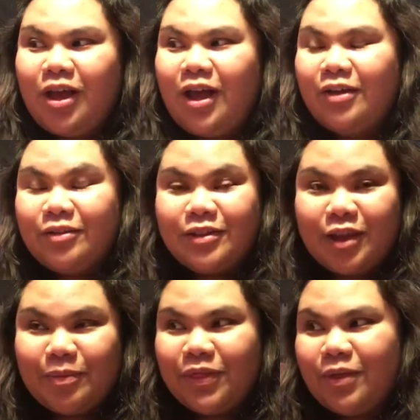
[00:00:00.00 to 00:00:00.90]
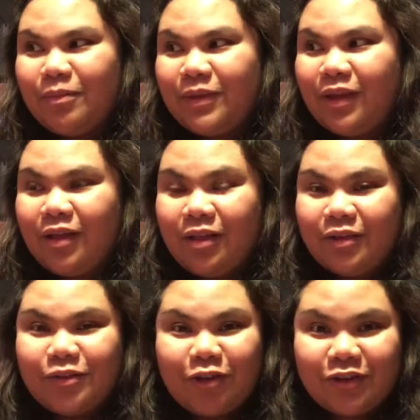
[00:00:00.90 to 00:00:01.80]
how to set up a
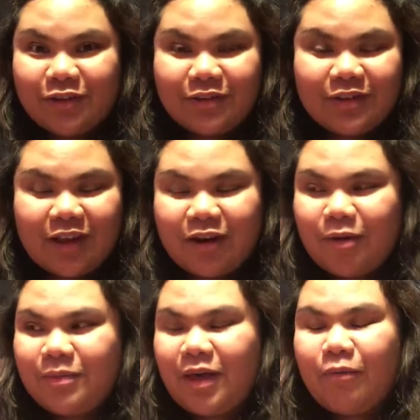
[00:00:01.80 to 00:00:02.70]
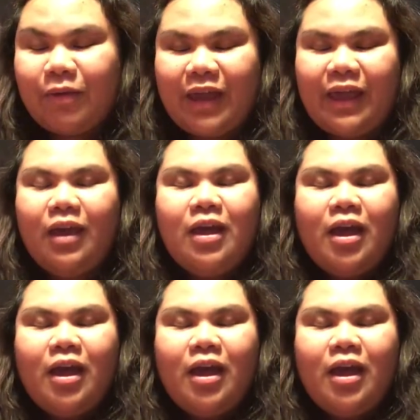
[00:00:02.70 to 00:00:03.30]
thumbnail, so I just set it up that way.